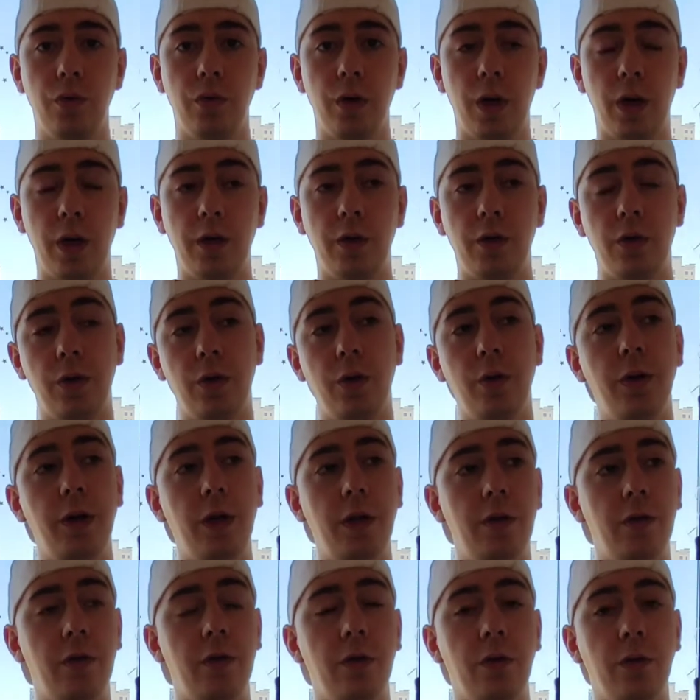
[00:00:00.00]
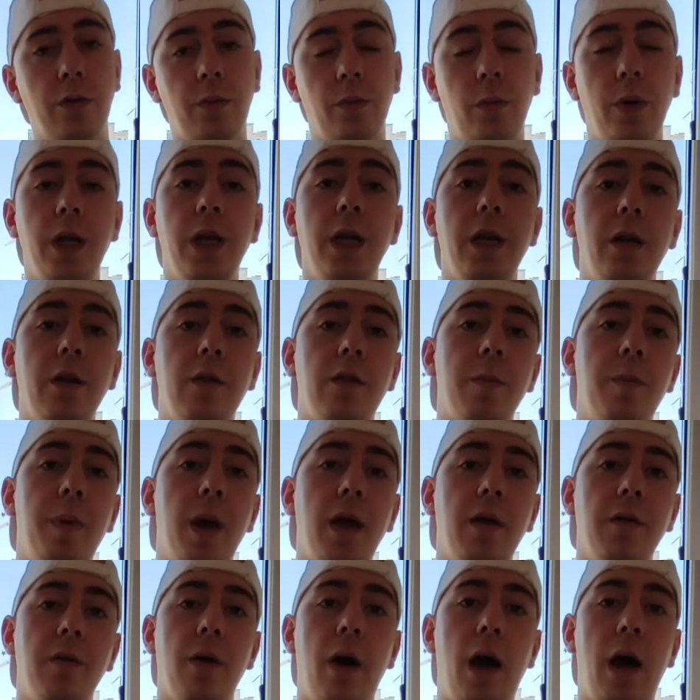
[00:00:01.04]
So we needed to
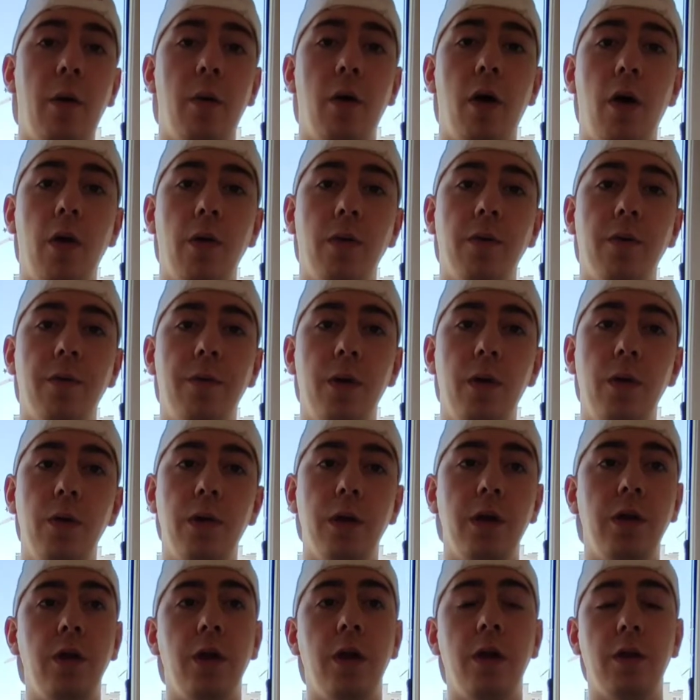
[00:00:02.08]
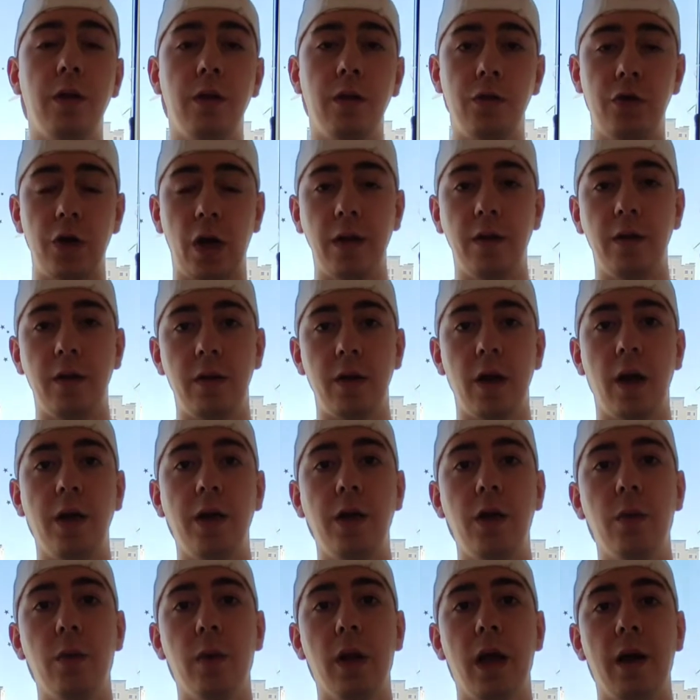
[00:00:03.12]
pay for our own food, and chances are
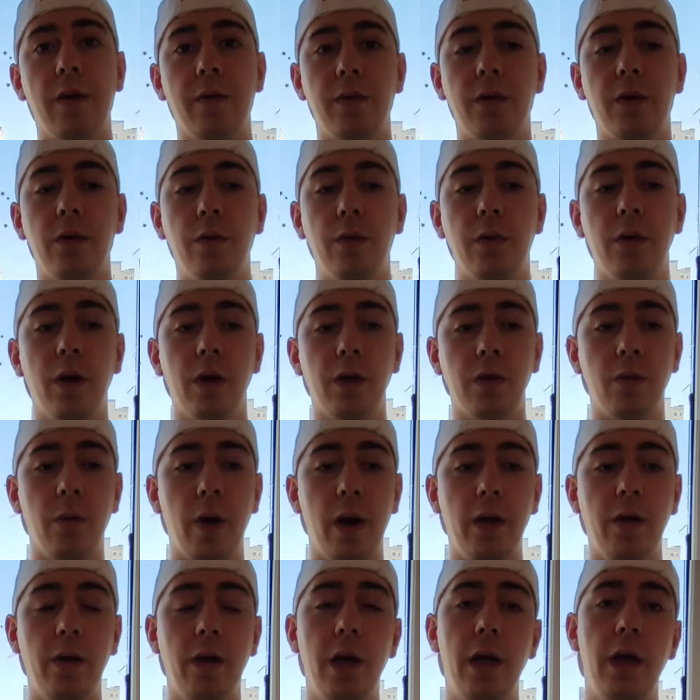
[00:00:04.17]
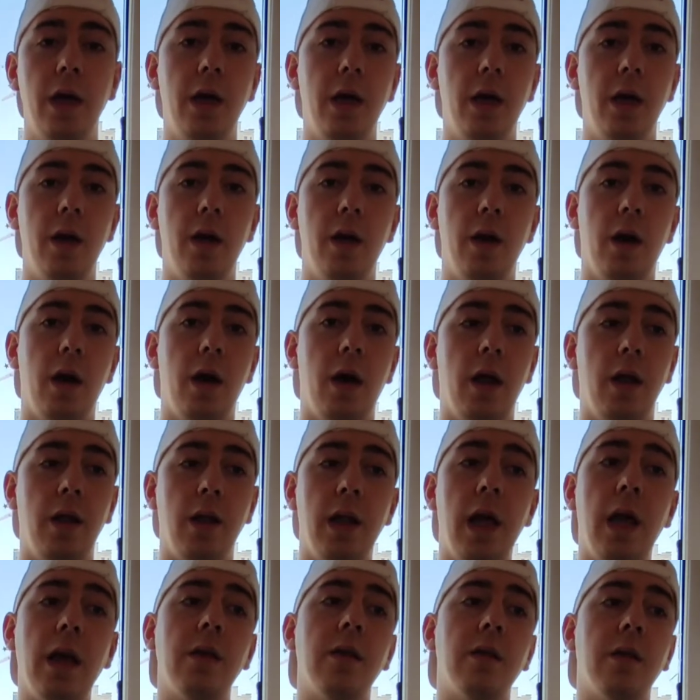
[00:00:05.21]
you will have to as well,
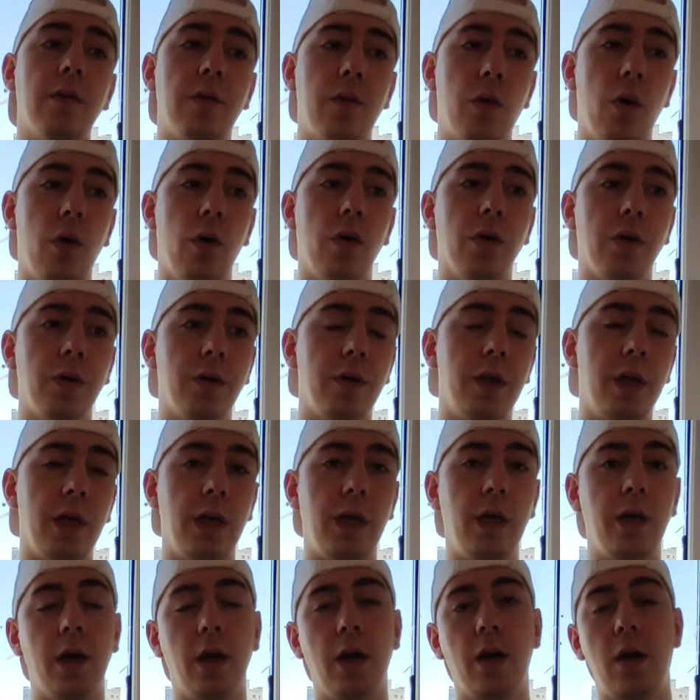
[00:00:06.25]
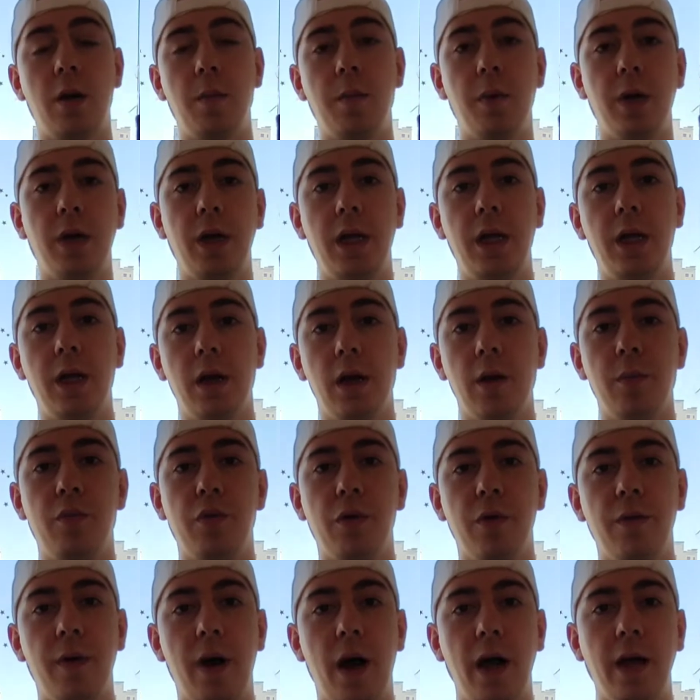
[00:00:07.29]
unless, of course, a company
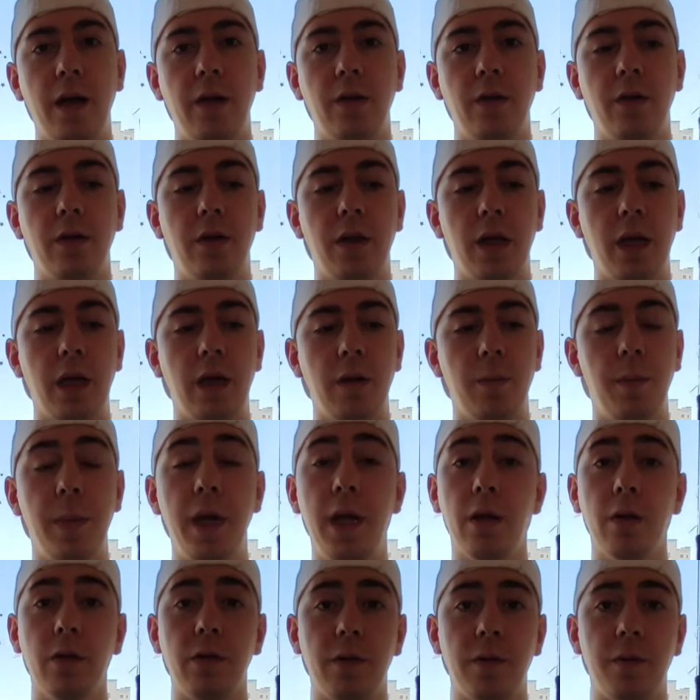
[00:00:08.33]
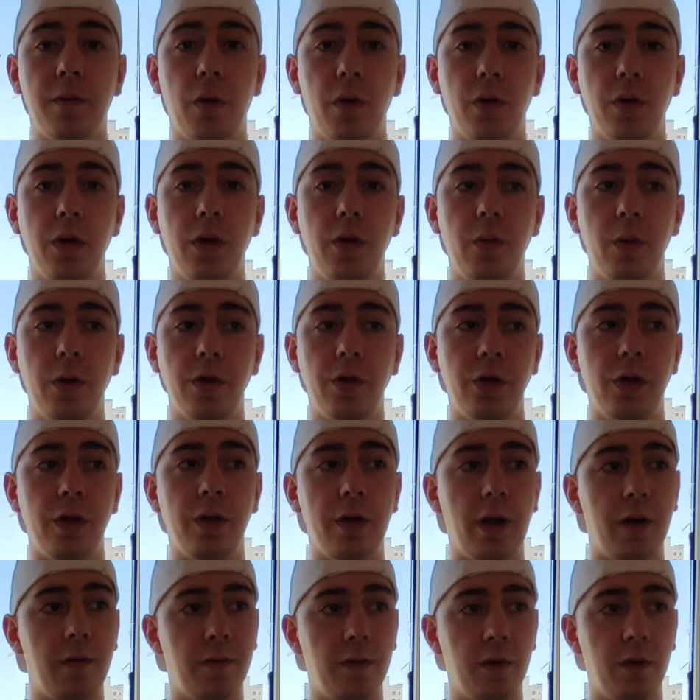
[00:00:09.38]
provides the meals for you, which is
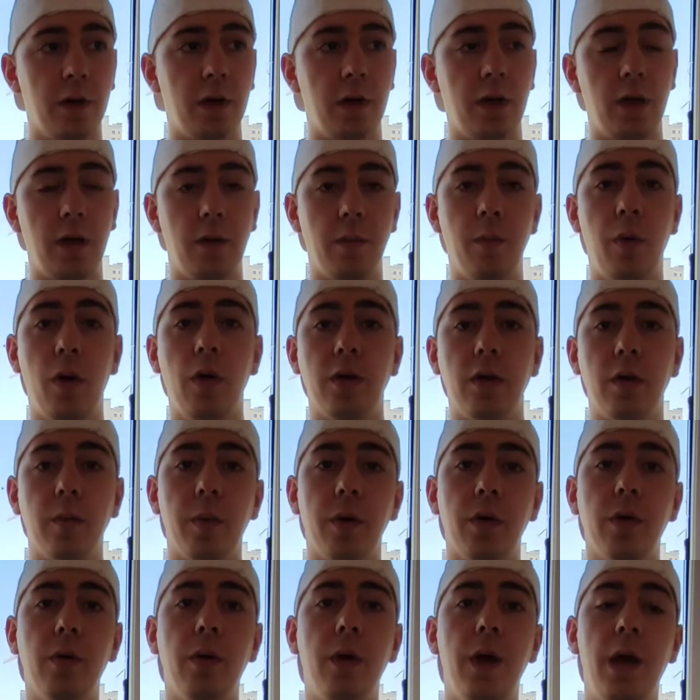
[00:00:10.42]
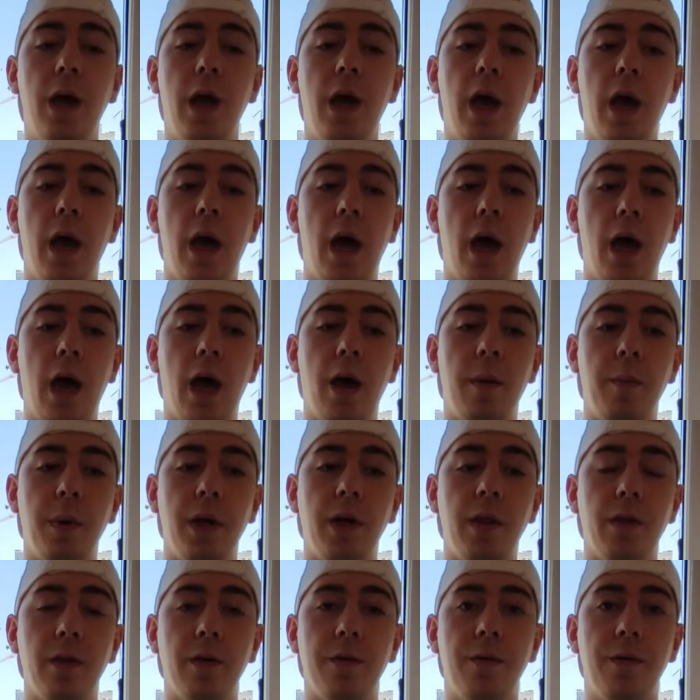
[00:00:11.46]
definitely possible in the